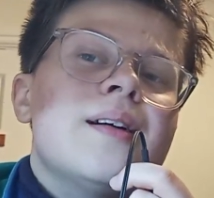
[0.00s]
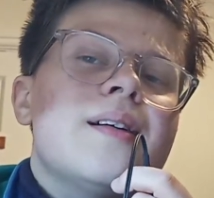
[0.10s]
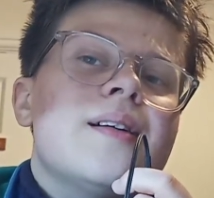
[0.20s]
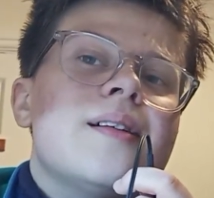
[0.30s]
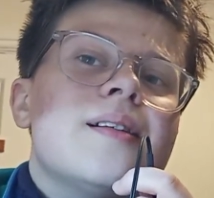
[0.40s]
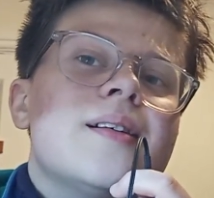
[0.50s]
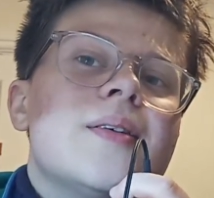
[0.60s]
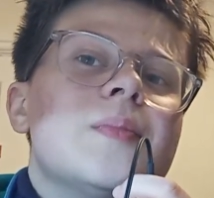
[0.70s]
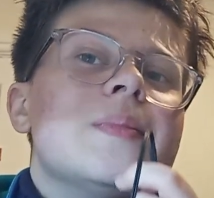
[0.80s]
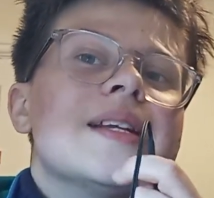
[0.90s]

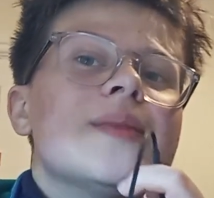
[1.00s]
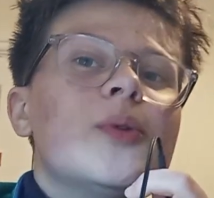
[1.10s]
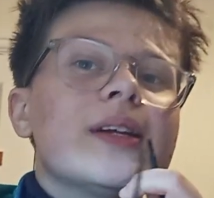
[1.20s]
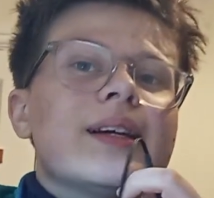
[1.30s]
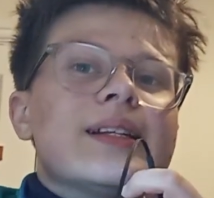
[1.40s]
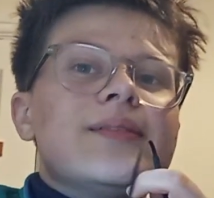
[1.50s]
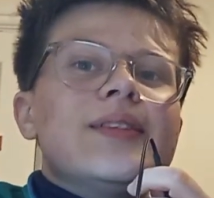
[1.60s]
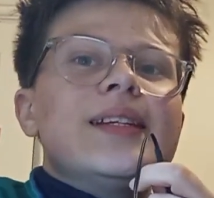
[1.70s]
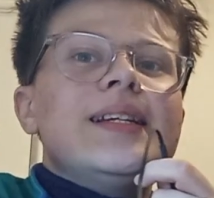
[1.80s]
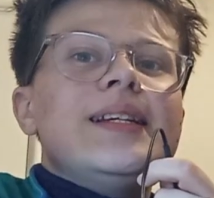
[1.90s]
Metabolic
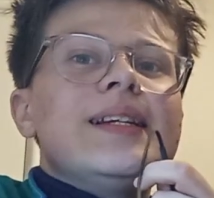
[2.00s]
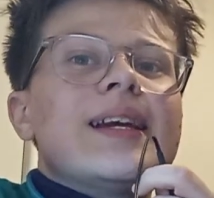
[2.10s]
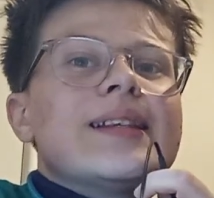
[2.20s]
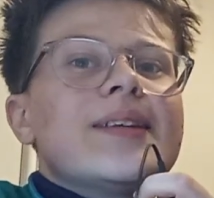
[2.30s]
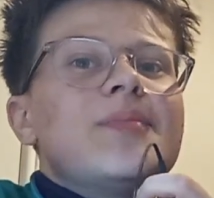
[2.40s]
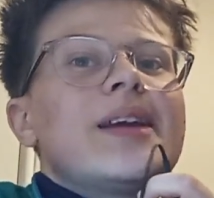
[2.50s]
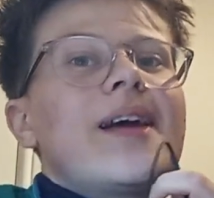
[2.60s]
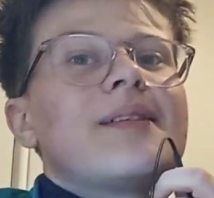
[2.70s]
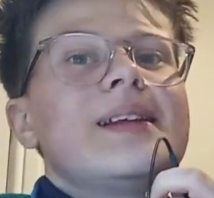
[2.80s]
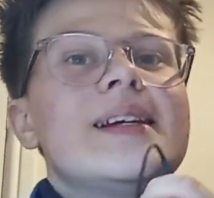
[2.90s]
activity can then be
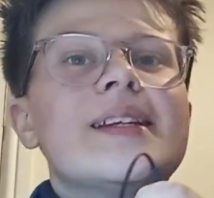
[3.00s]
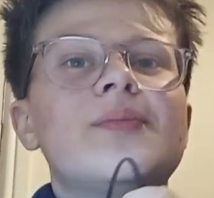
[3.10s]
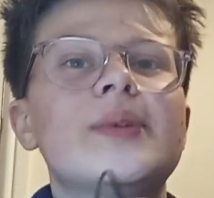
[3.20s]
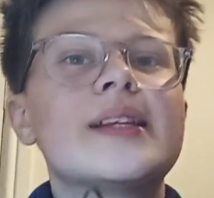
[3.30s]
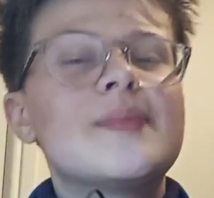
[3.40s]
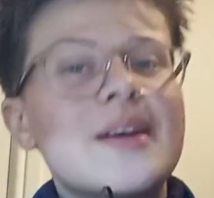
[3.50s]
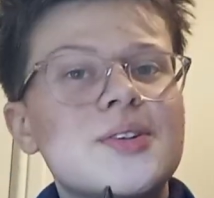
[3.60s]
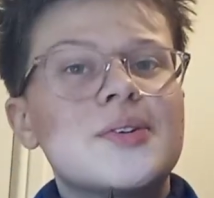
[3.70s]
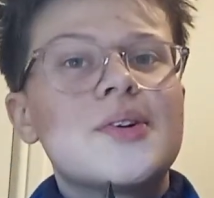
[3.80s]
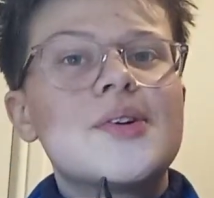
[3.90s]
calculated with a
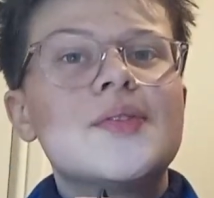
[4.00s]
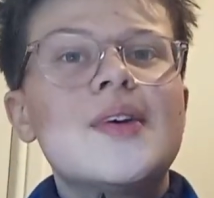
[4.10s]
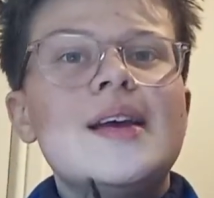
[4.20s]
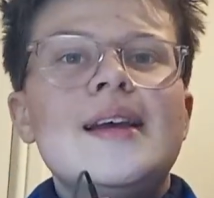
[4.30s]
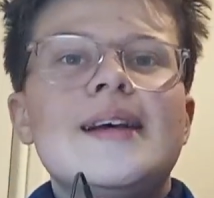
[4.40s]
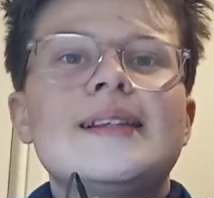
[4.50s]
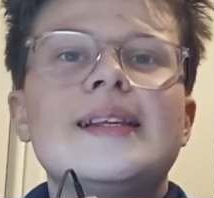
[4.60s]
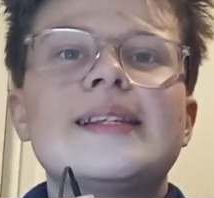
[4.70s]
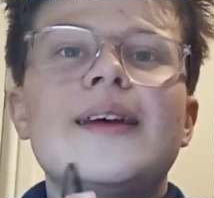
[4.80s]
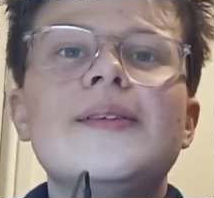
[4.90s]
spectrograph, as the
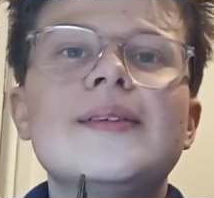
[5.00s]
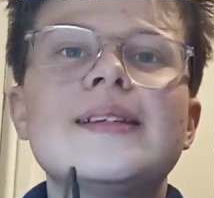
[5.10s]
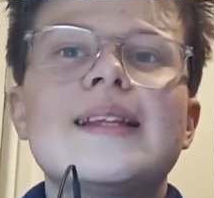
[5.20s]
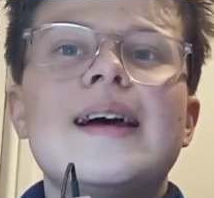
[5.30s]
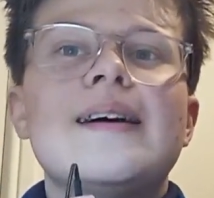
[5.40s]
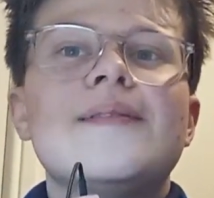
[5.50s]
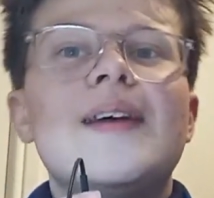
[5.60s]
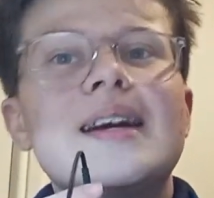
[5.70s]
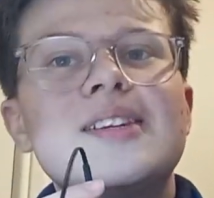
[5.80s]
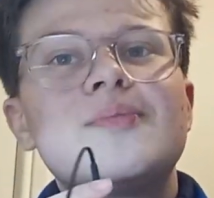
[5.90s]
cells that have
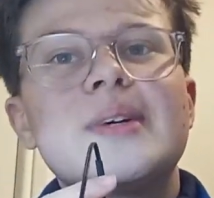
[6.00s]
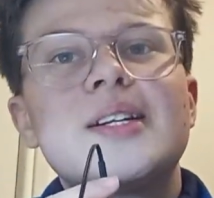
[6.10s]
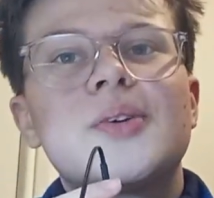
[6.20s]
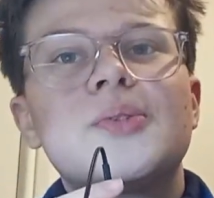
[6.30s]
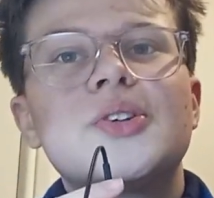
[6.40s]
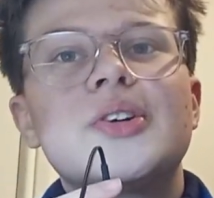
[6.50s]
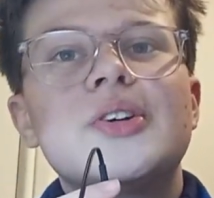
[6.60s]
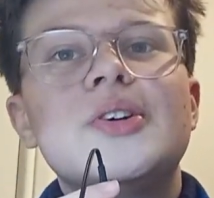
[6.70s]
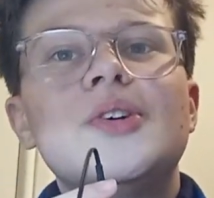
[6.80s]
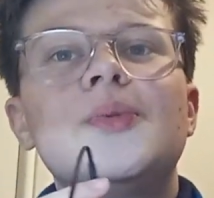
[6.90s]
active mitochondria
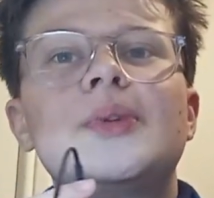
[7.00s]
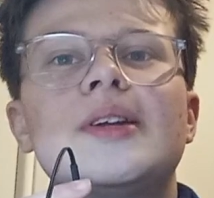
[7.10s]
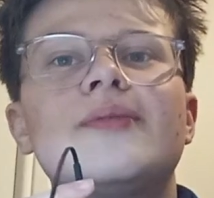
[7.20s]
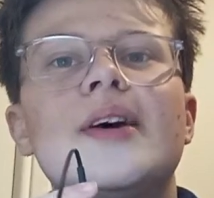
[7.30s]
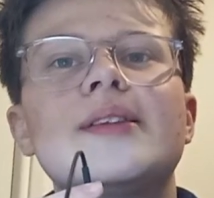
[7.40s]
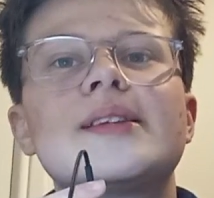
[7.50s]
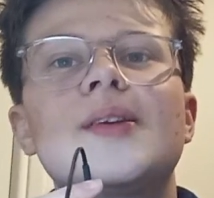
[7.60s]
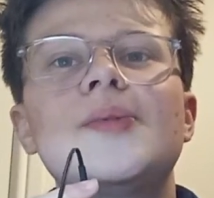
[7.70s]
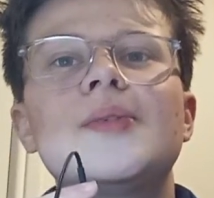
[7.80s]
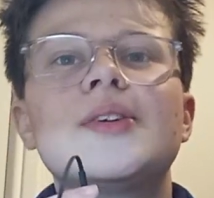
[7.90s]
will convert the
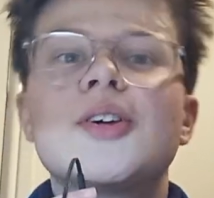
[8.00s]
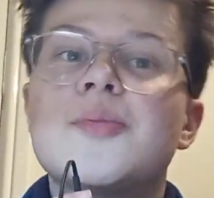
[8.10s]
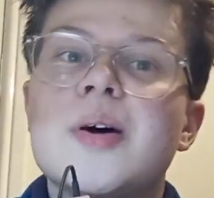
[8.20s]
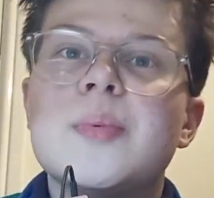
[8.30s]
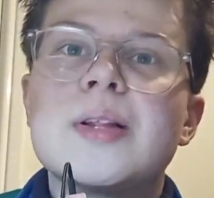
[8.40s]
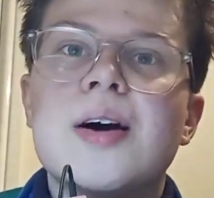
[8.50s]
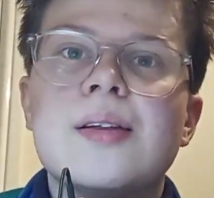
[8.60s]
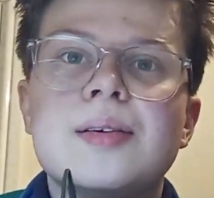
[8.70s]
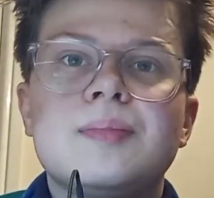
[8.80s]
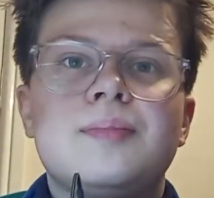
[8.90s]
salt to a purple color.